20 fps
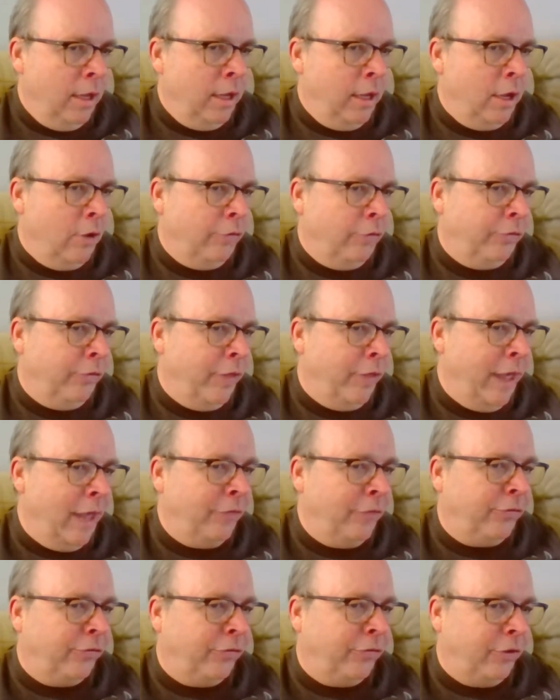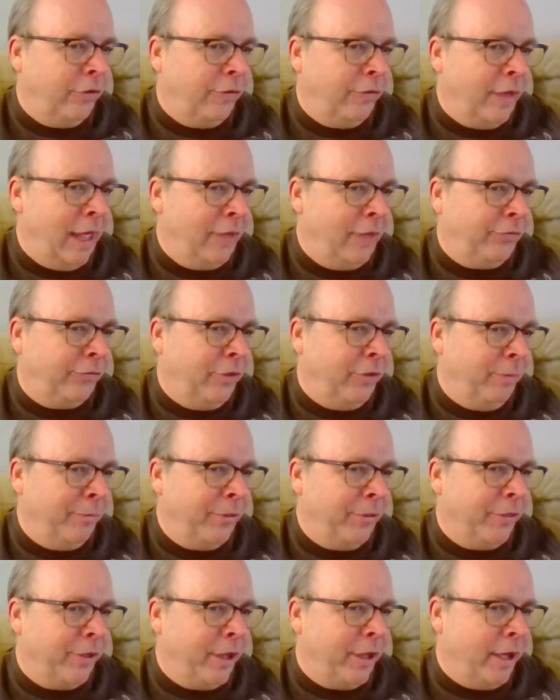so that's some
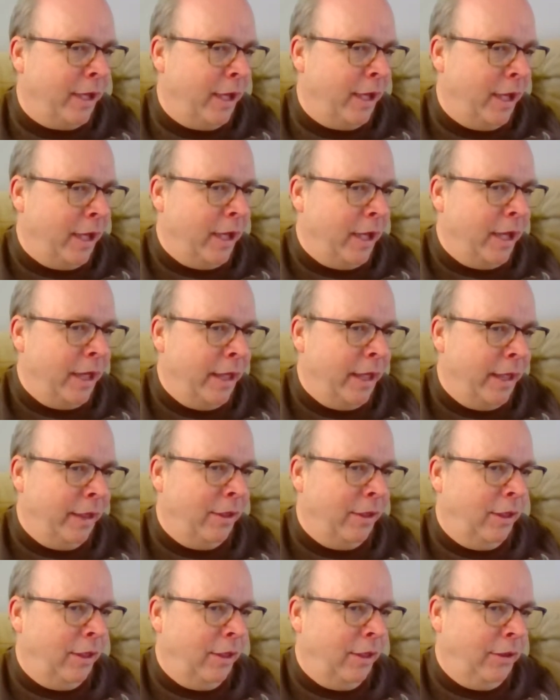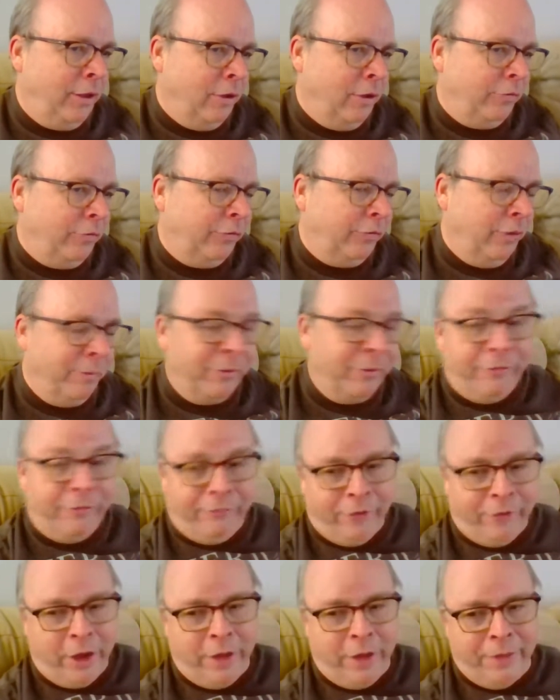of the some of the
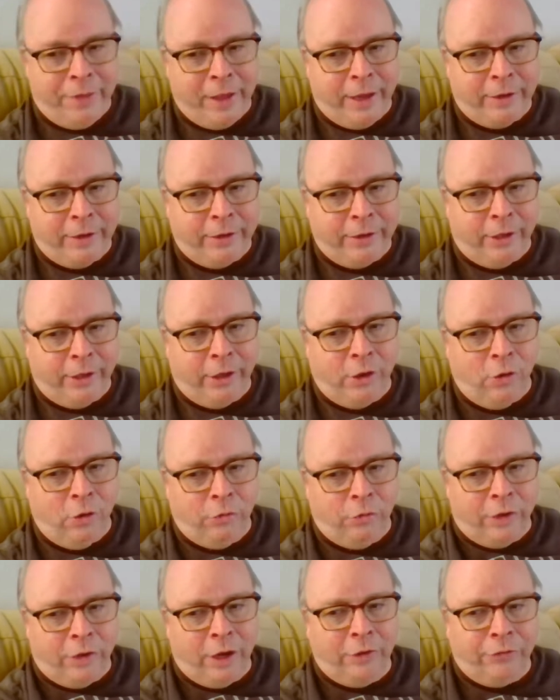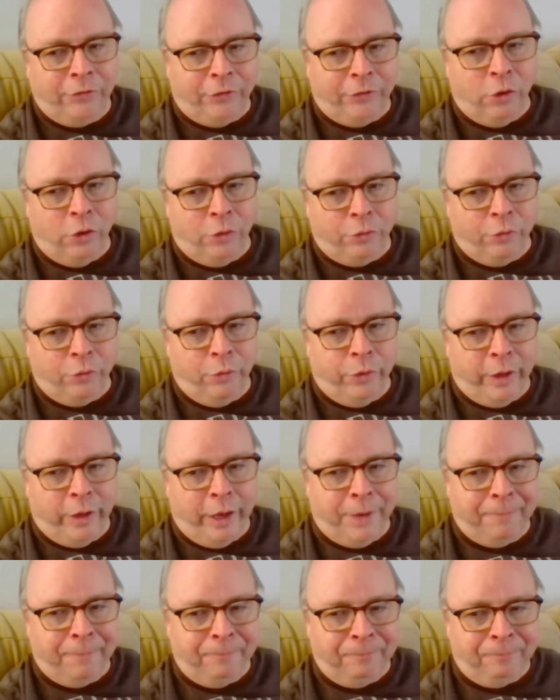fun that goes on as you go through
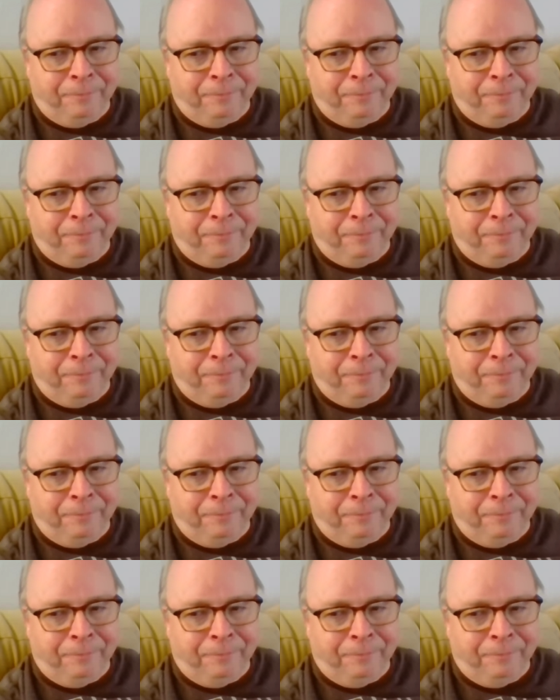that.